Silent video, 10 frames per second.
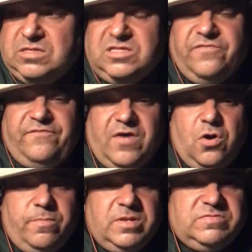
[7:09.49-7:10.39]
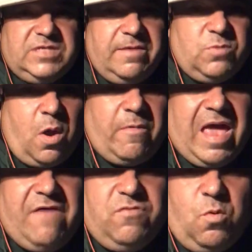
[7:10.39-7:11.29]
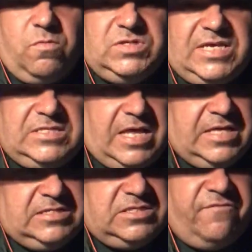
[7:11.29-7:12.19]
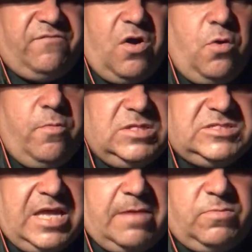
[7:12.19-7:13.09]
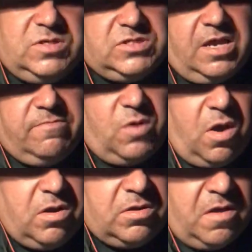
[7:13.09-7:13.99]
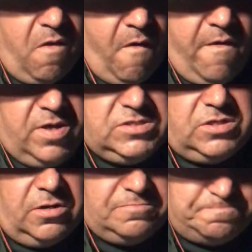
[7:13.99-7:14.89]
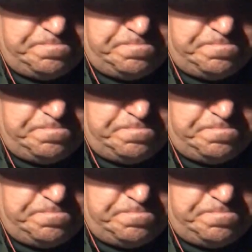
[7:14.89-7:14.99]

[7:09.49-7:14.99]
The development of Sam Darnold. Everyone says that. It's a development of Sam Darnold. So